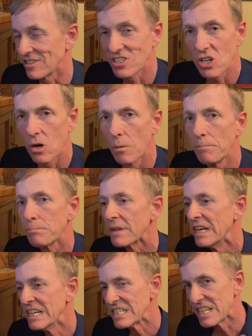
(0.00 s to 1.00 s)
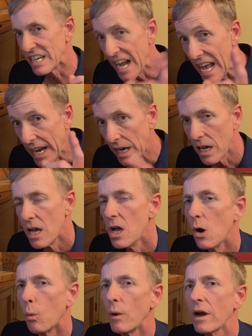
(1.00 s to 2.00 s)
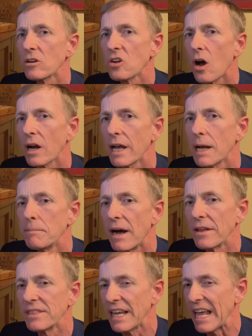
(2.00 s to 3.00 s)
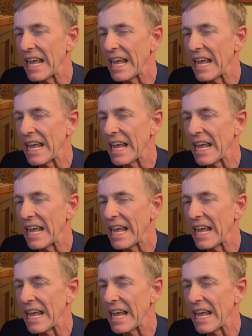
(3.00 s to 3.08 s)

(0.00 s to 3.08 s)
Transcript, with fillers: So today, we are talking about the